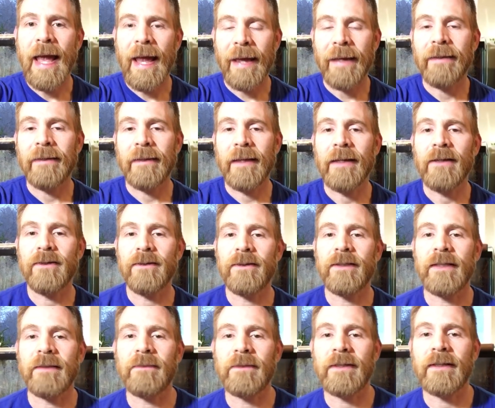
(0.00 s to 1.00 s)
And they do
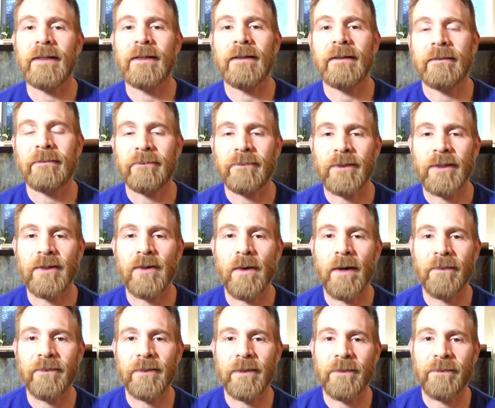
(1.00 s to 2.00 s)
seem to, to go
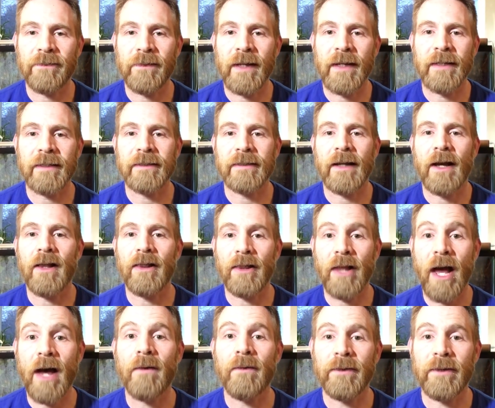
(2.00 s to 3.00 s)
after the flies a
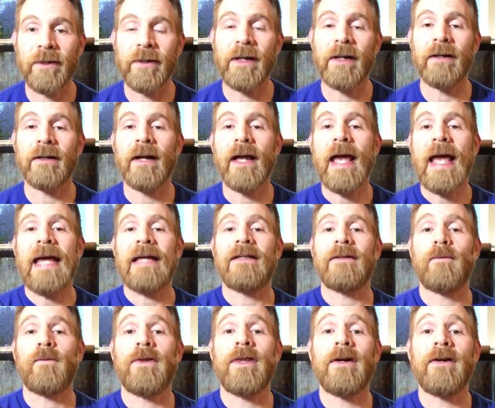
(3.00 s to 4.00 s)
lot when they're young.
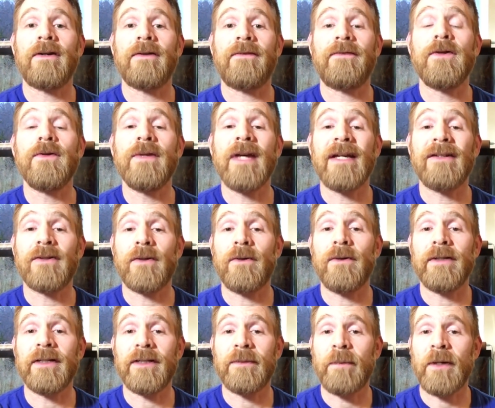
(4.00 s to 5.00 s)
When they're a few days
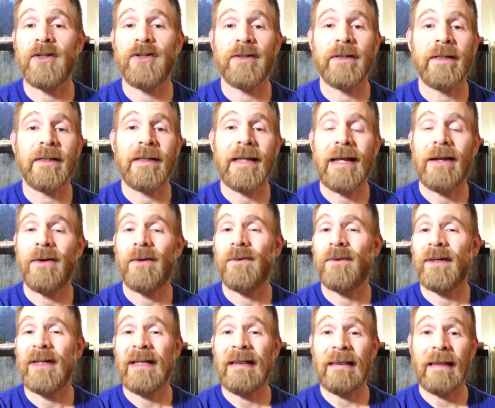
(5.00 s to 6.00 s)
old especially, they don't
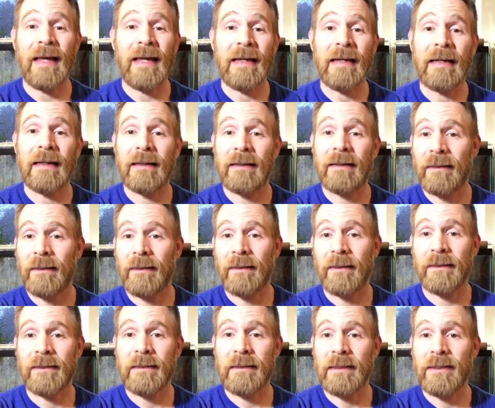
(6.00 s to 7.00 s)
really like
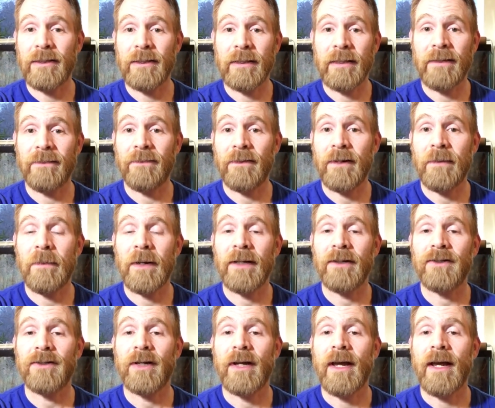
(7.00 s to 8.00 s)
the CGD very
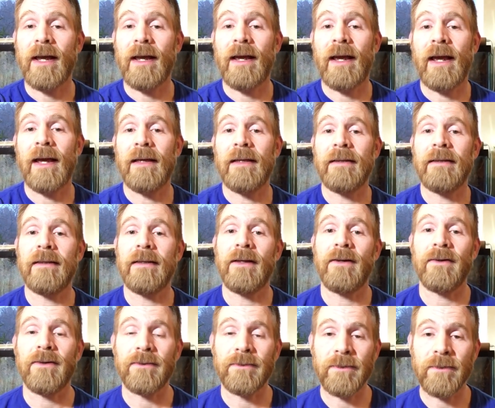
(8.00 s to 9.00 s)
much, and
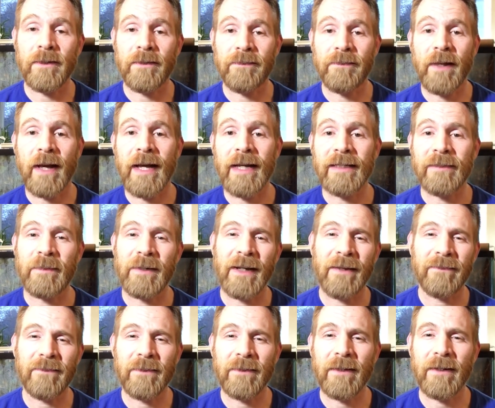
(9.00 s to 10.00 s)
they'll do the flies. But
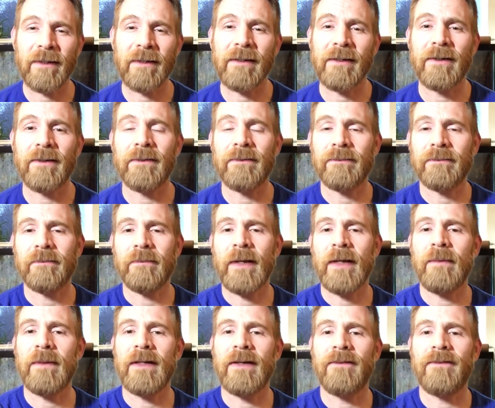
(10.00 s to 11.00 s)
after they're, you know,
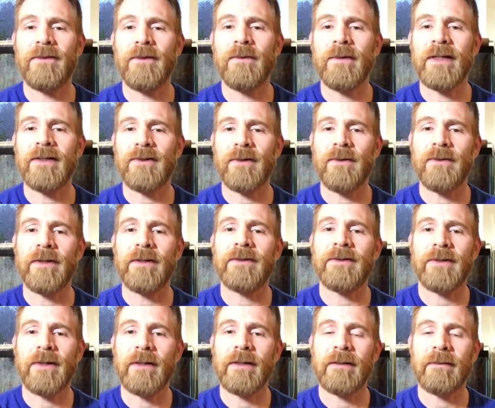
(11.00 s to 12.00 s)
maybe a few weeks old, they'll
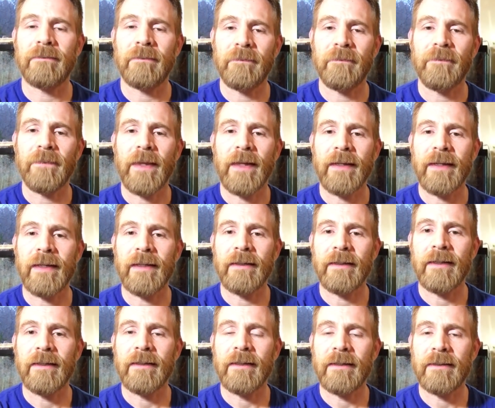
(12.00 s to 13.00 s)
start getting
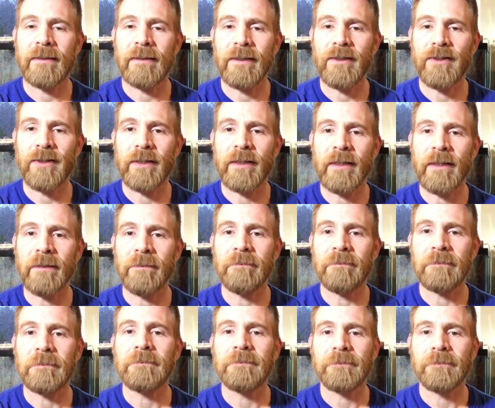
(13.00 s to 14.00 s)
into the CGD.
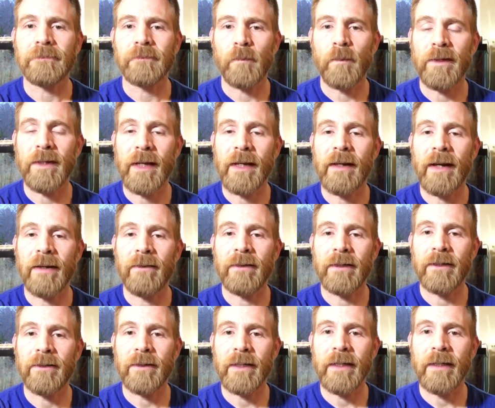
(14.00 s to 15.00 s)
But that, I would
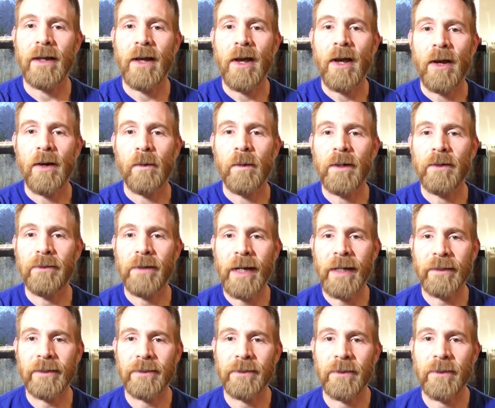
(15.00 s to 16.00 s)
agree. Will
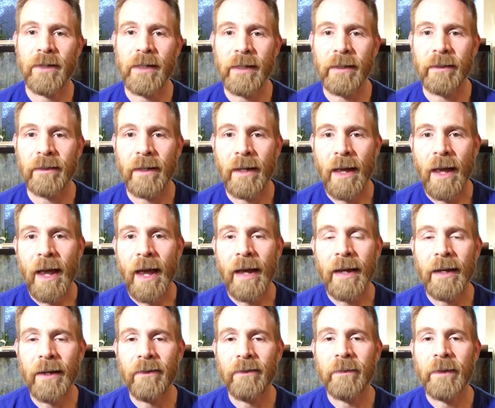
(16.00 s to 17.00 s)
Ratsoy, hey,
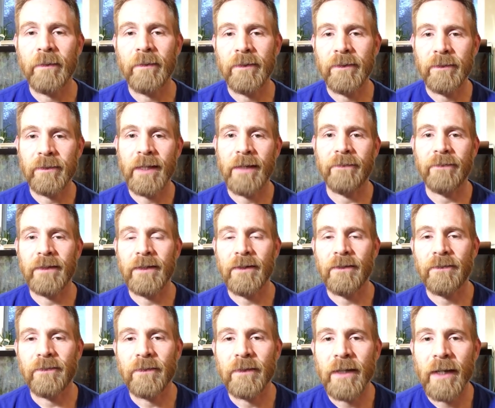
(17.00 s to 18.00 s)
I remember doing that video
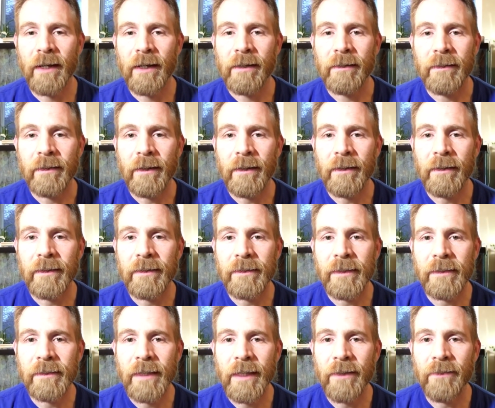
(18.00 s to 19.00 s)
for ya. Yeah, he
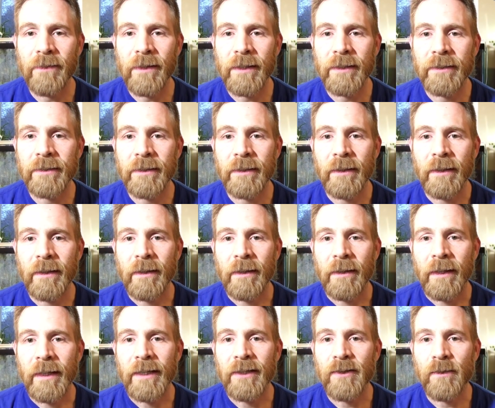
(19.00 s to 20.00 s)
says, hey, Russ,
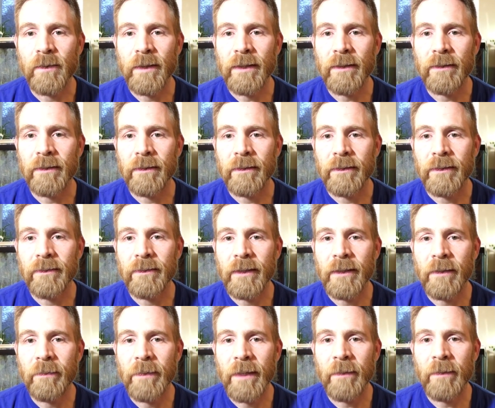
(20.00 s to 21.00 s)
it's Will. You did
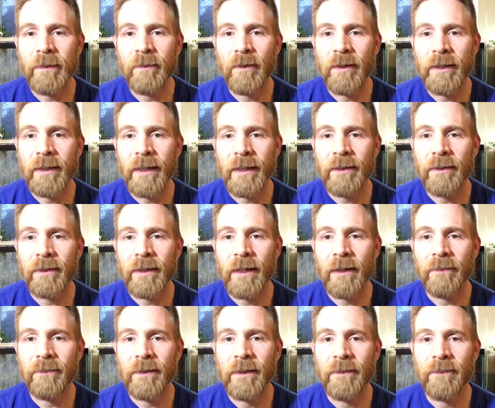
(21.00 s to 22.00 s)
a baby mourning gecko care
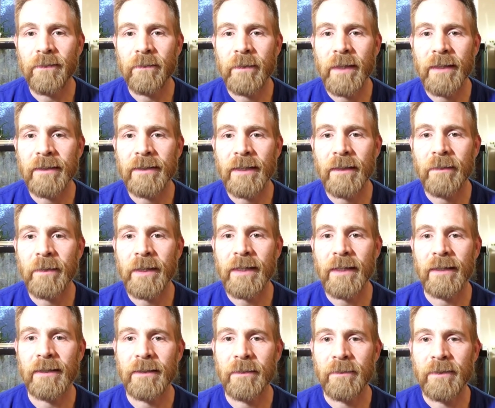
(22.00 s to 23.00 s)
video for me. I set up my
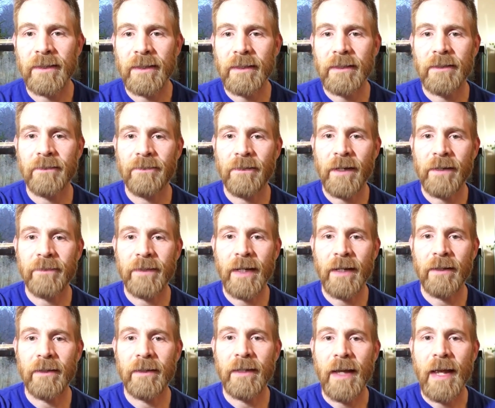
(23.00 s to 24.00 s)
custom 65
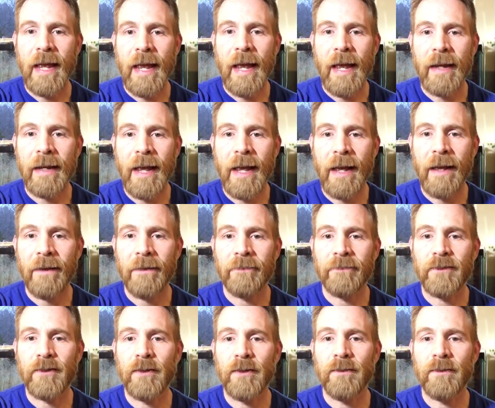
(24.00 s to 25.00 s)
gallon and
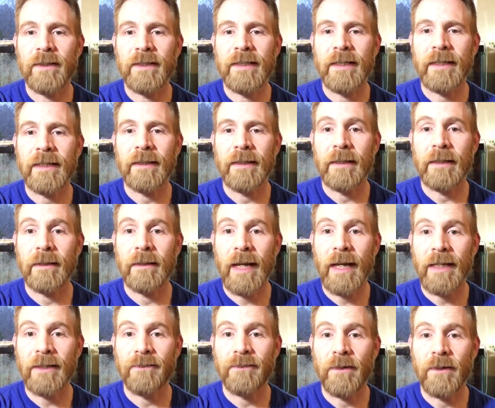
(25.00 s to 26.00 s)
have two reticulated
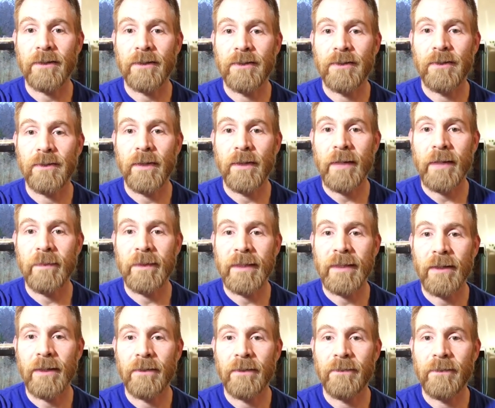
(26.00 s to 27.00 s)
glass frogs, two
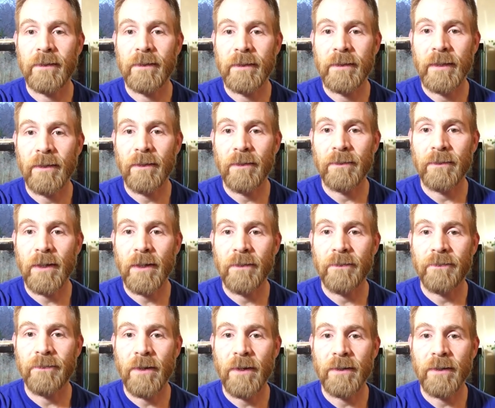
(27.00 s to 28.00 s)
imitator Varadero dart
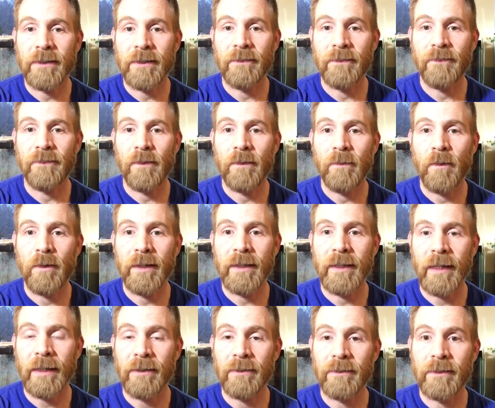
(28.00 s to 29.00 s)
frogs, and four mourning
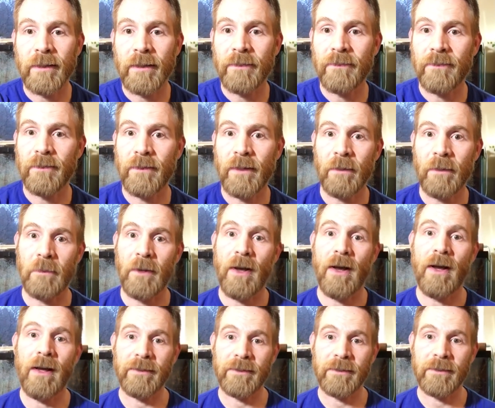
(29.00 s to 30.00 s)
geckos. Thanks for your help.
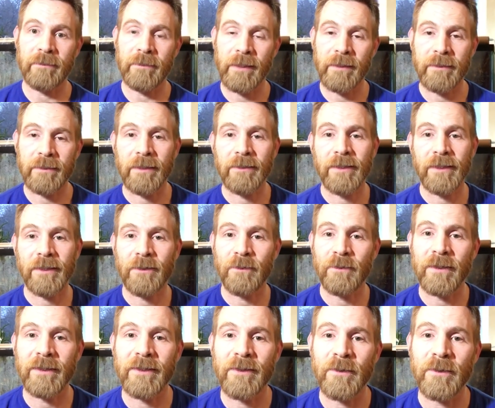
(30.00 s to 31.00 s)
Awesome. That sounds like a
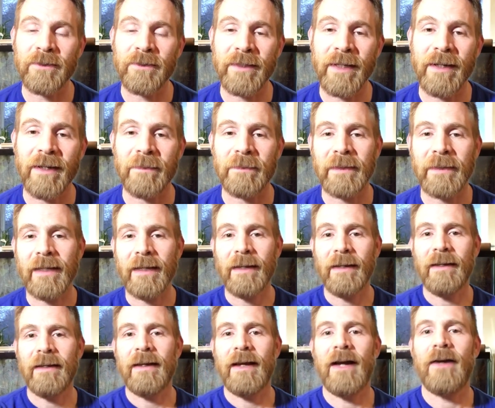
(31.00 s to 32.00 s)
really cool setup.
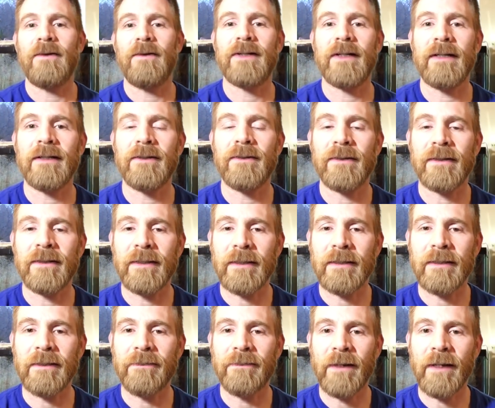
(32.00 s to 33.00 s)
I wish I could do a
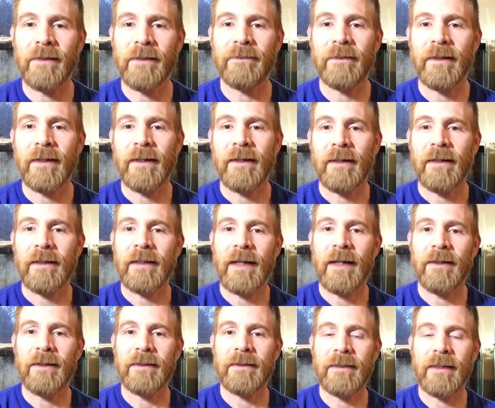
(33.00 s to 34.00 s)
65
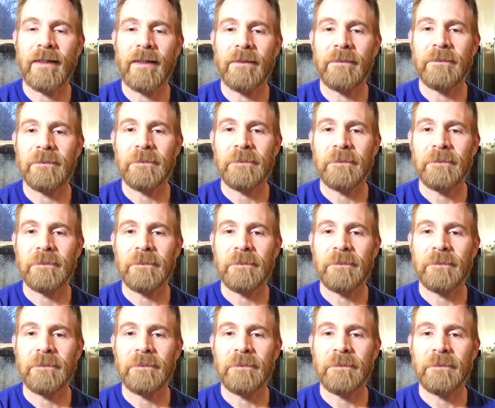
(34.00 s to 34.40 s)
gallon setup.